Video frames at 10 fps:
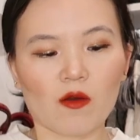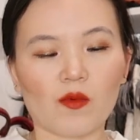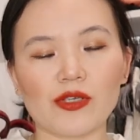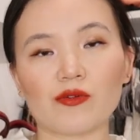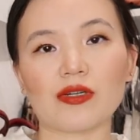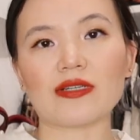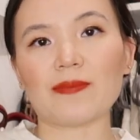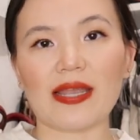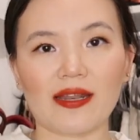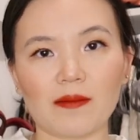when you are
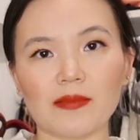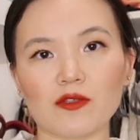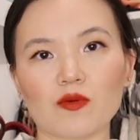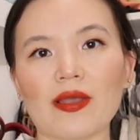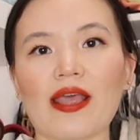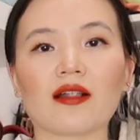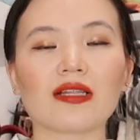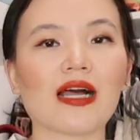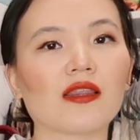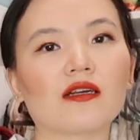debating between
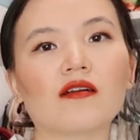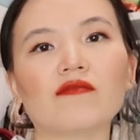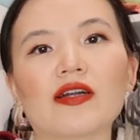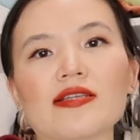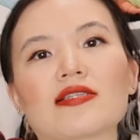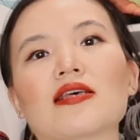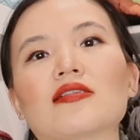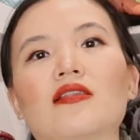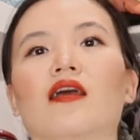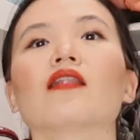leather
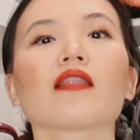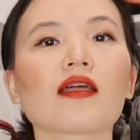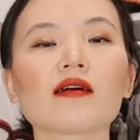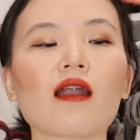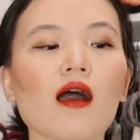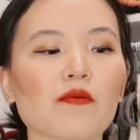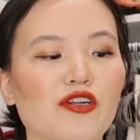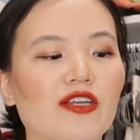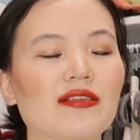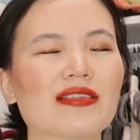versus non-leather
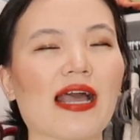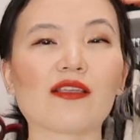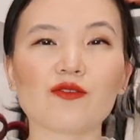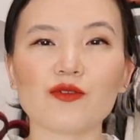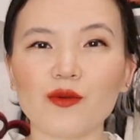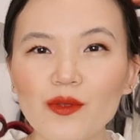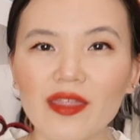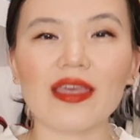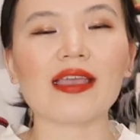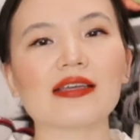options, I do
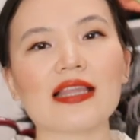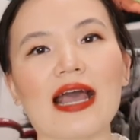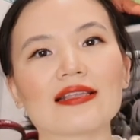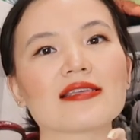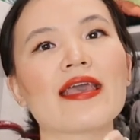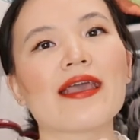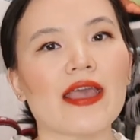think that